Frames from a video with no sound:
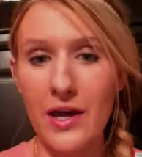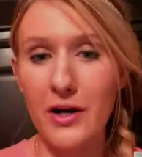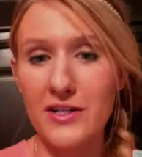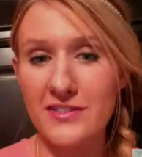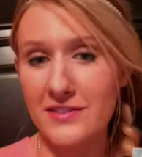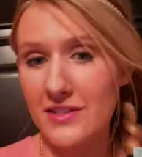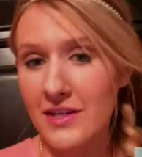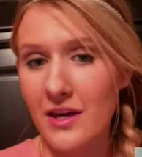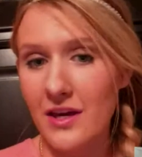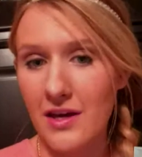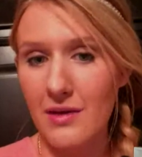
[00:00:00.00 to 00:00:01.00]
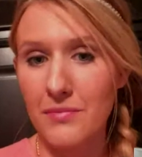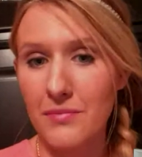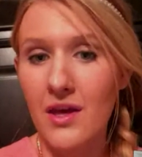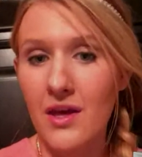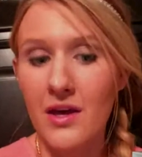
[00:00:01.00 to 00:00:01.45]
have personally
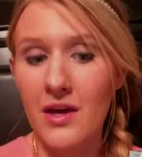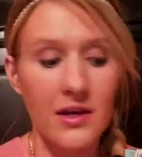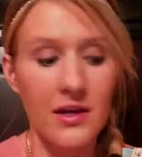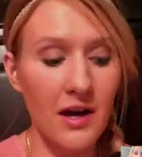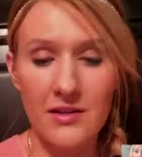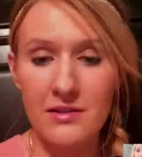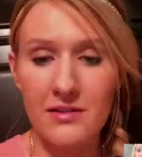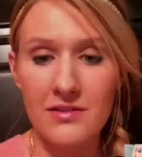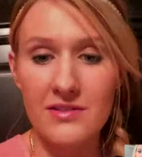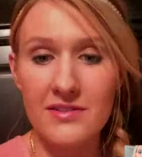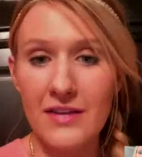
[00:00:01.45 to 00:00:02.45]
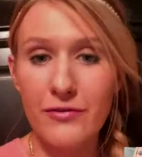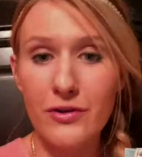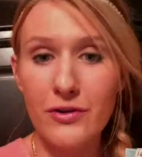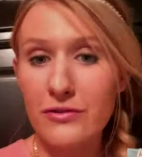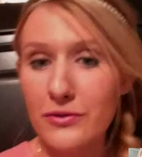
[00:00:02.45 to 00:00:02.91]
gotten
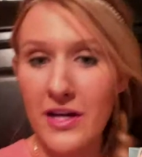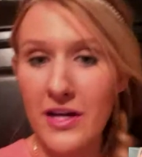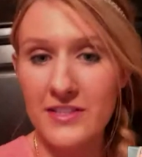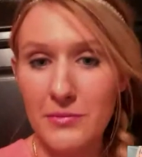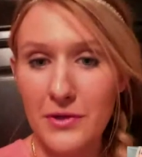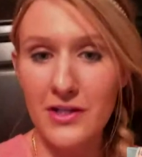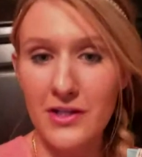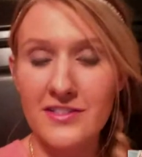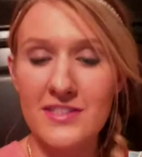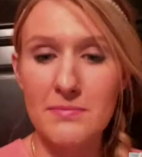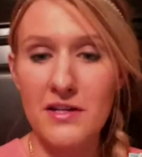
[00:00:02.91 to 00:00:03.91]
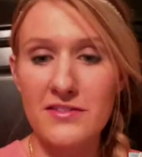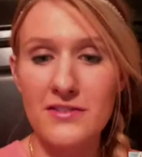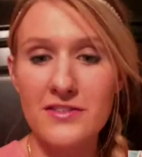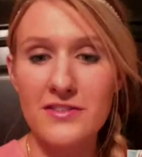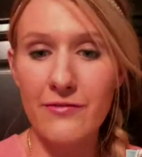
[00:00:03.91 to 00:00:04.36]
several new customers and
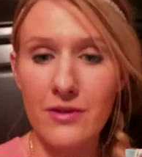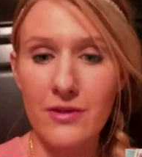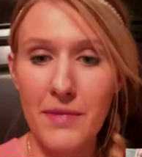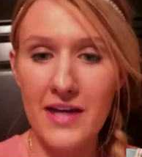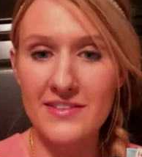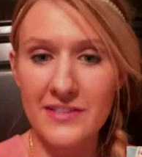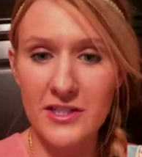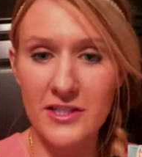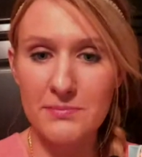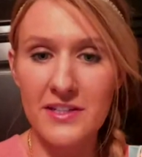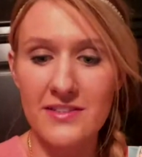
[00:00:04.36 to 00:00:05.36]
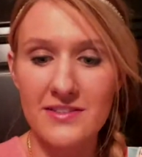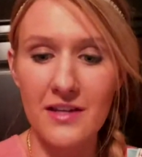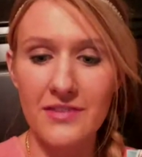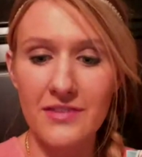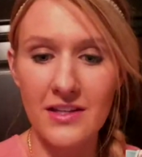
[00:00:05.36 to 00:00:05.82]
sponsored several ambassadors because
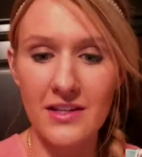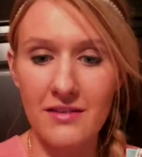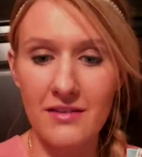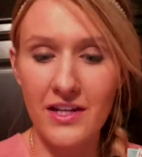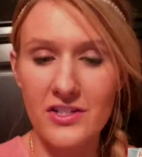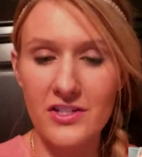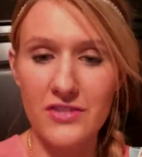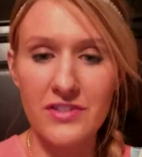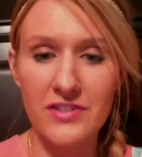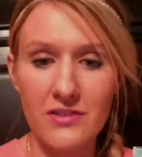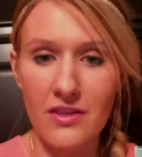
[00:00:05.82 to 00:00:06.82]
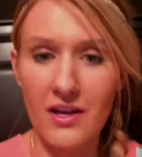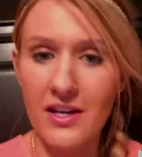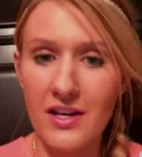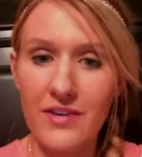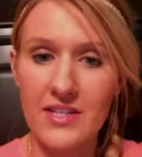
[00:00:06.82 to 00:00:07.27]
I've taken advantage of these
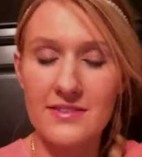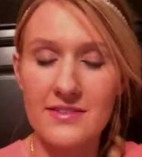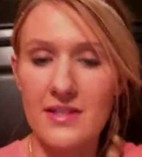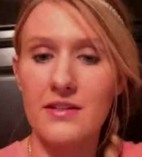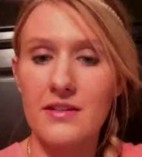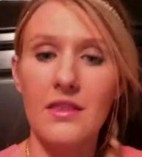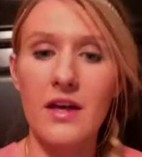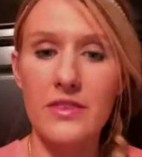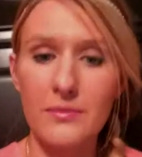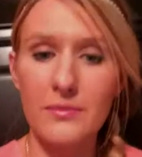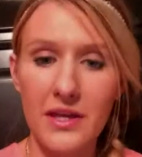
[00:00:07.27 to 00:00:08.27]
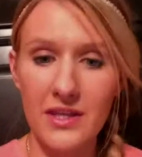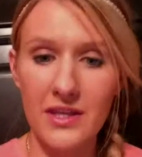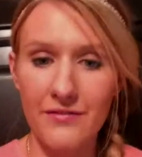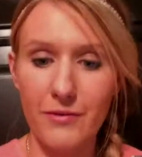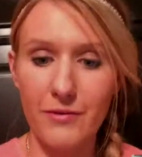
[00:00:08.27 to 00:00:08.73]
online events and letting them get
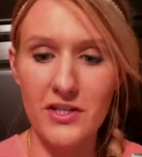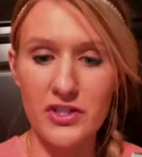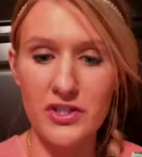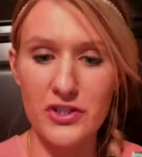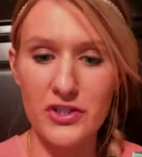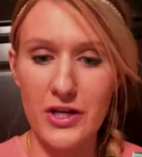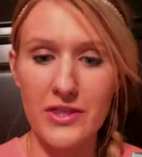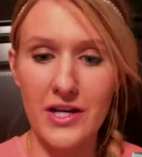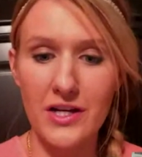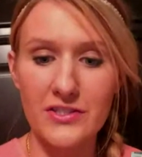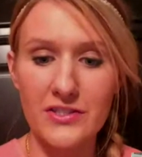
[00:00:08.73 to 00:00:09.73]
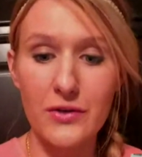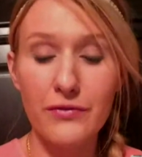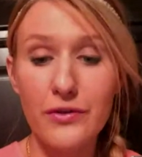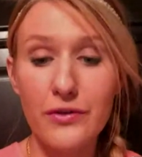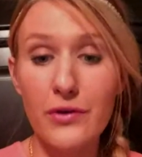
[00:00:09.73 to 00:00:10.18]
the information straight there. So if
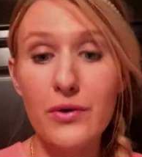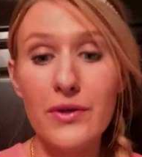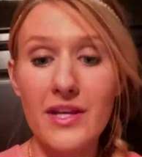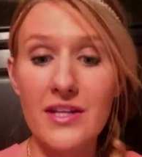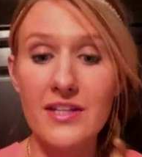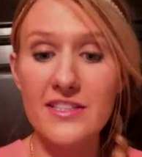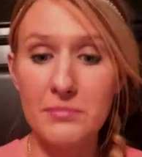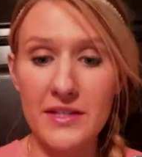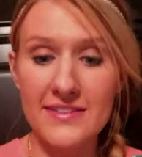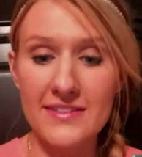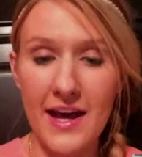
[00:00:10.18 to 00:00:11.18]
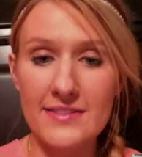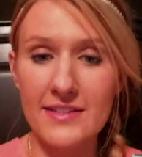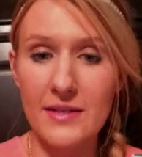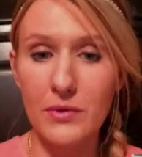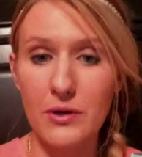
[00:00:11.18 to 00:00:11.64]
you don't know what that is, please ask,
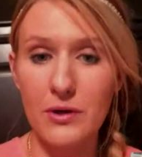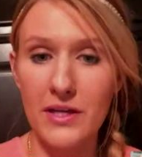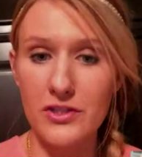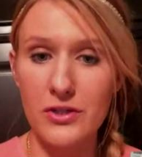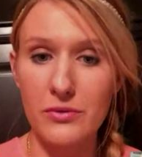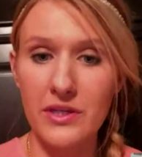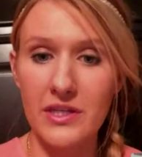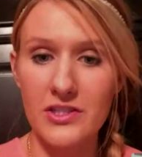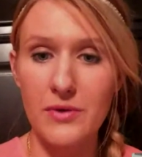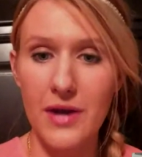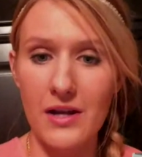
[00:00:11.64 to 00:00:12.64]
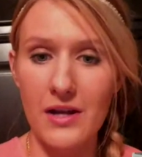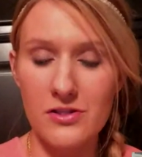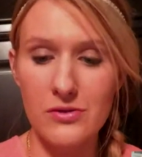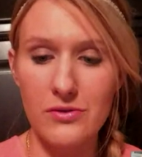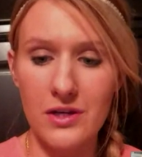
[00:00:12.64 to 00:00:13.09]
and we will make sure we get you added
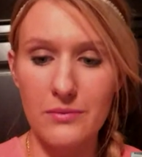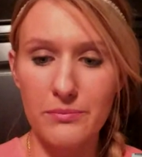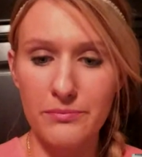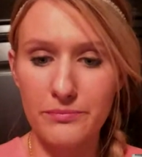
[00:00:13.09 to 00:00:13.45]
to them.